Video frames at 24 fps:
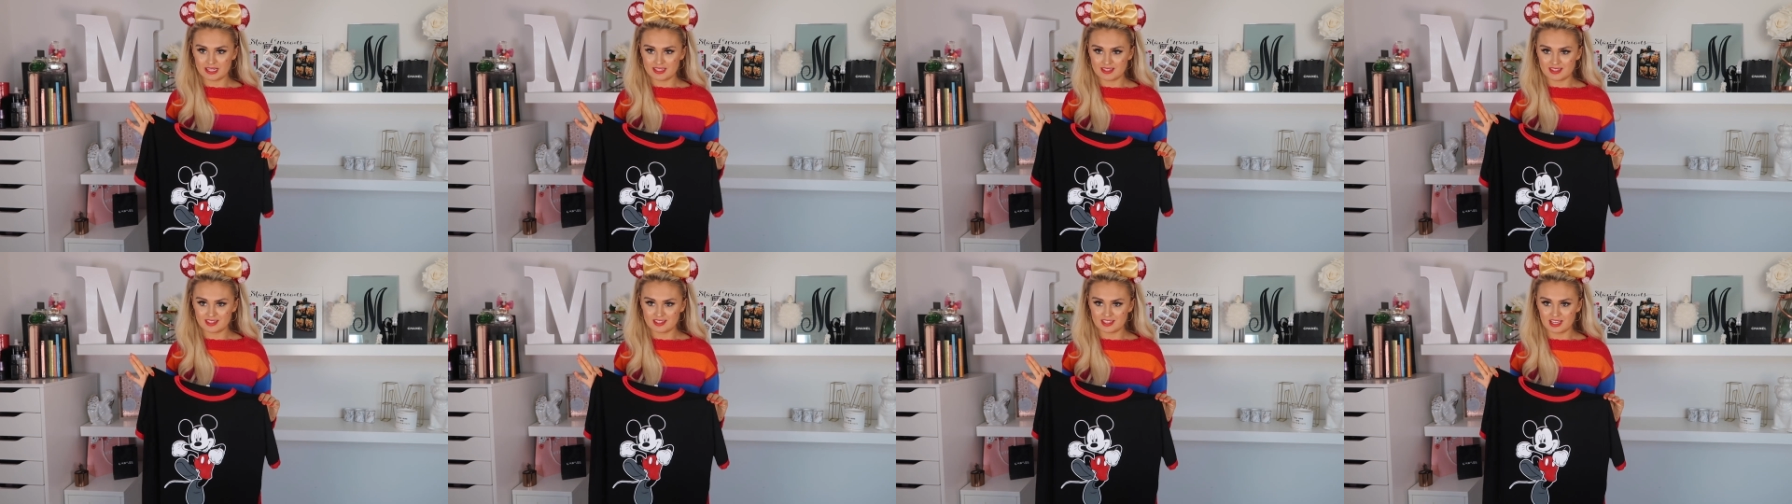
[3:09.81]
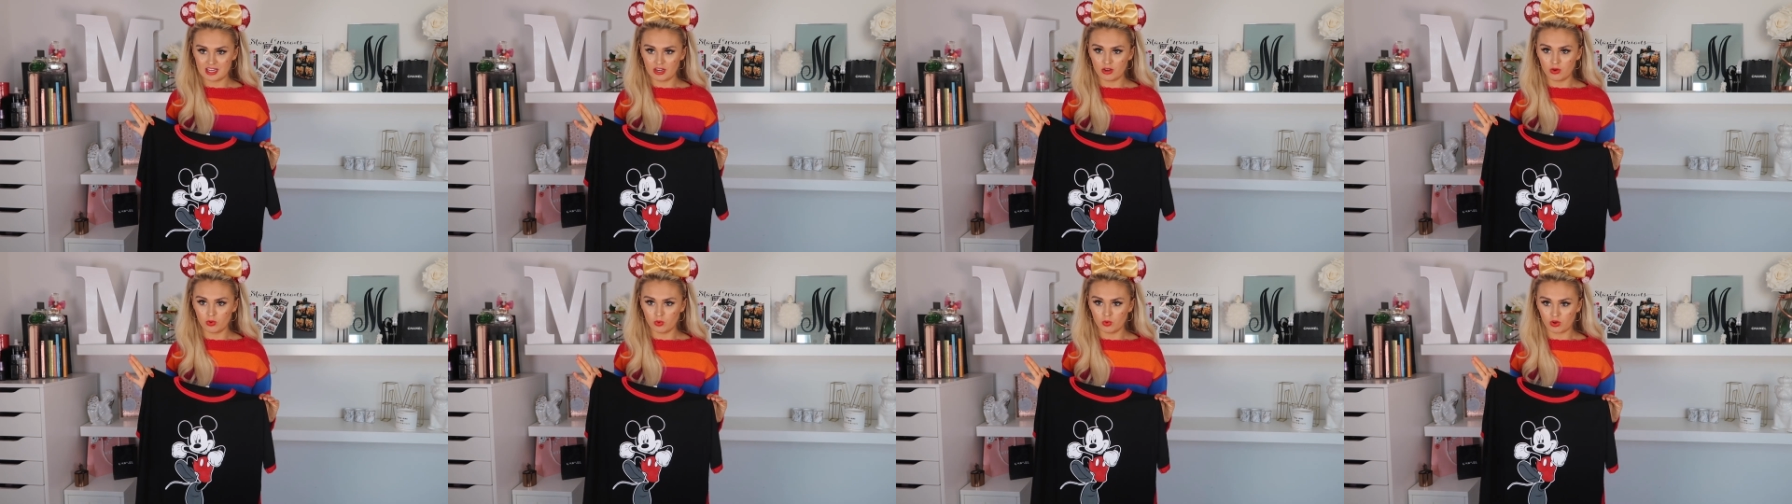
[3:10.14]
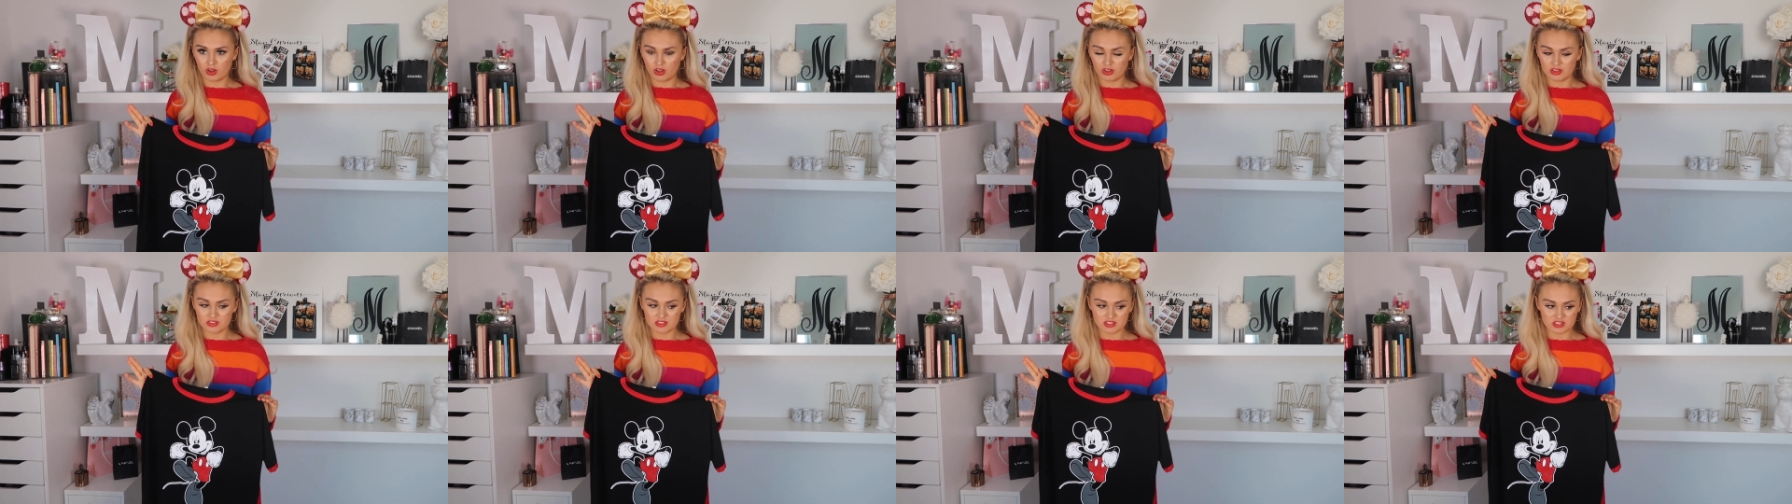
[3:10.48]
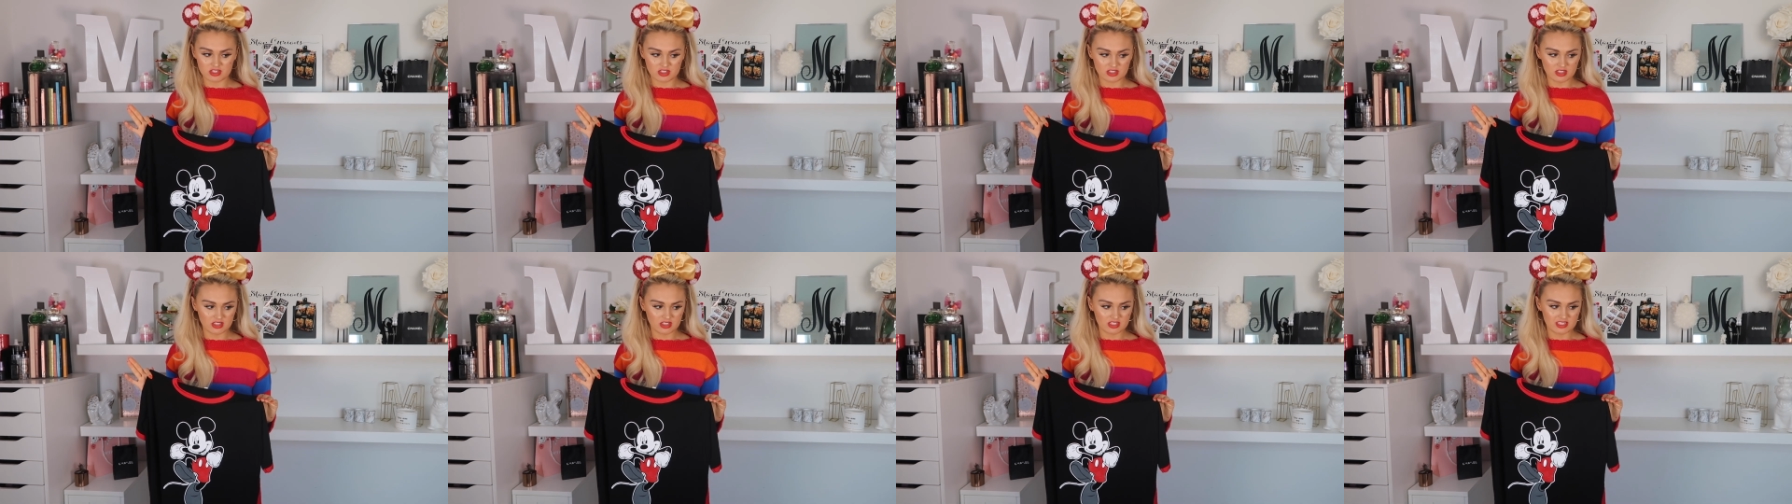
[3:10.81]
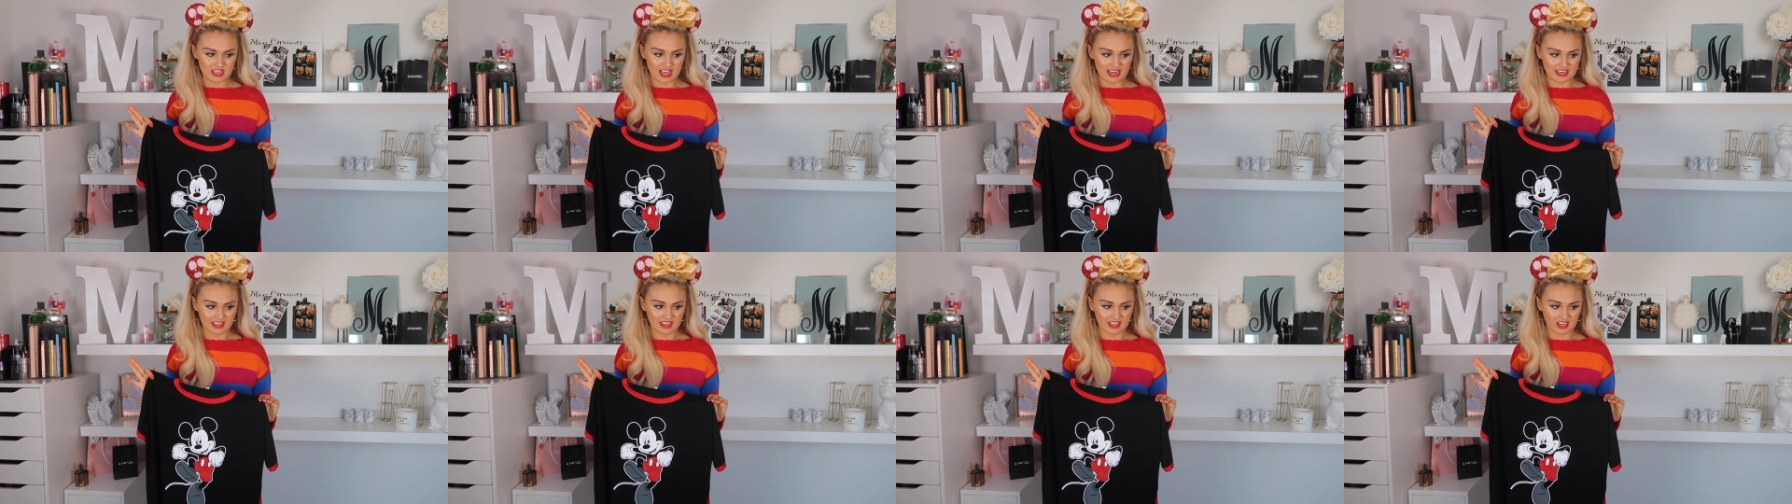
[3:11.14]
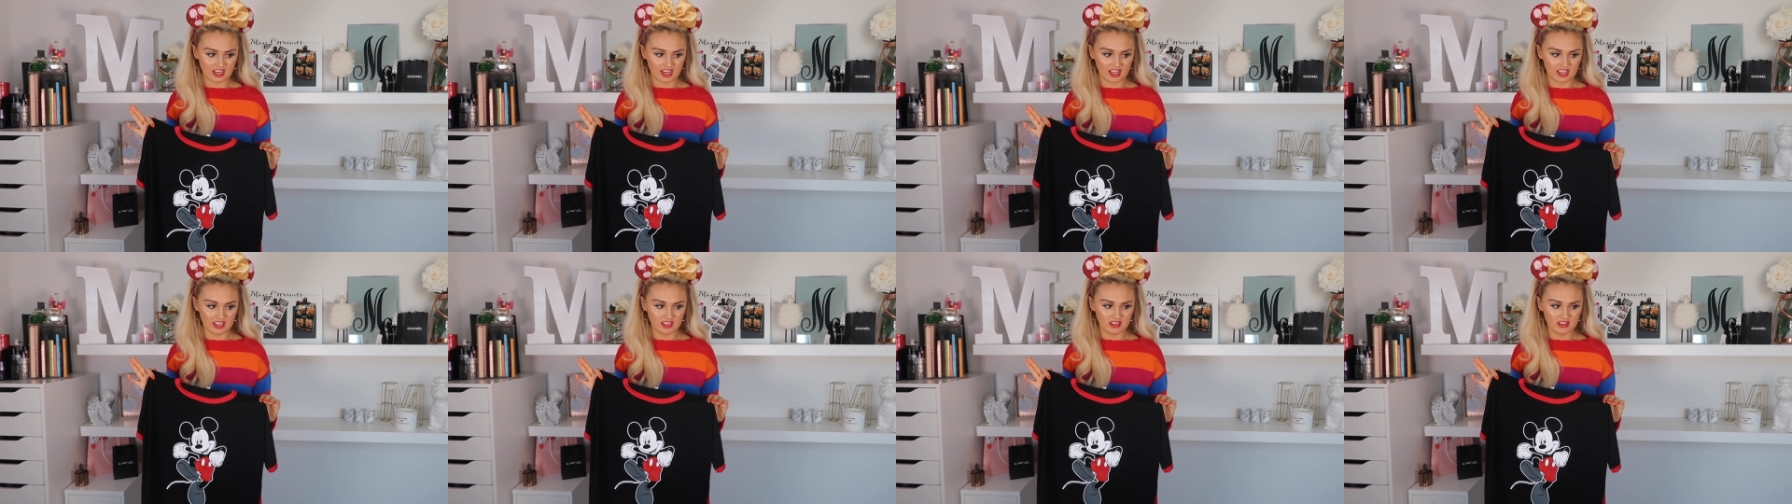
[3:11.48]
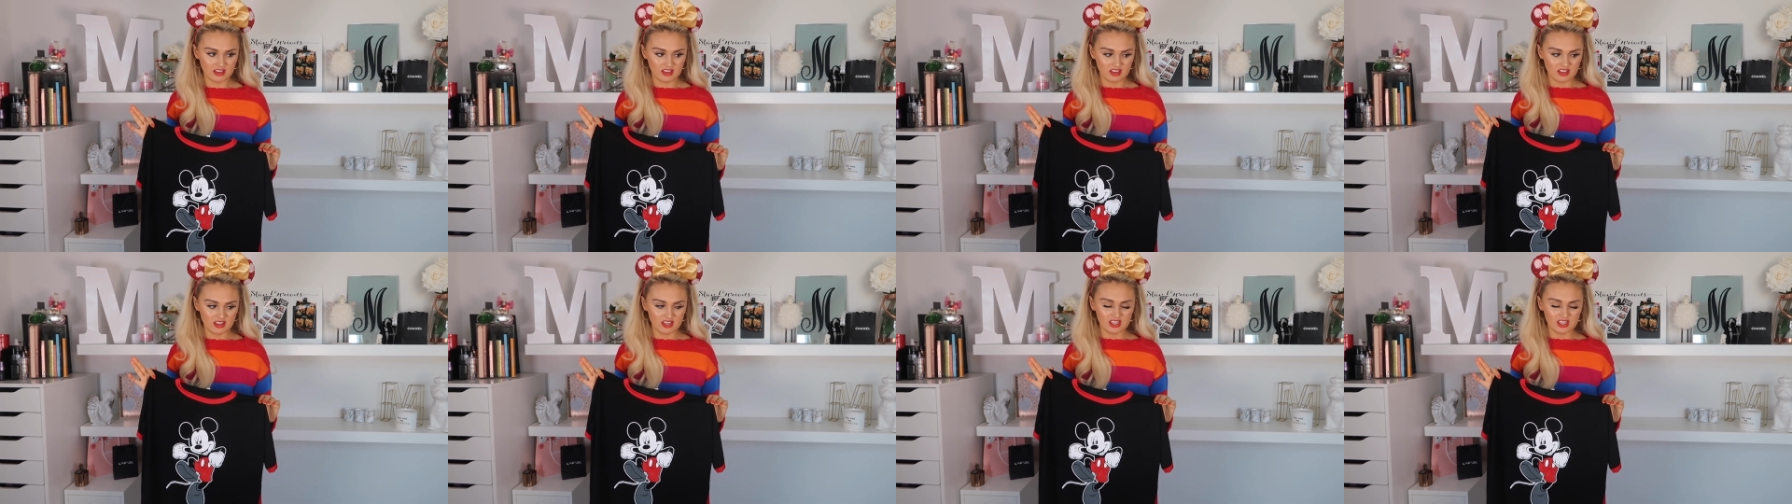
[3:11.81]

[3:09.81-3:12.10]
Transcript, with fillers: it's still august technically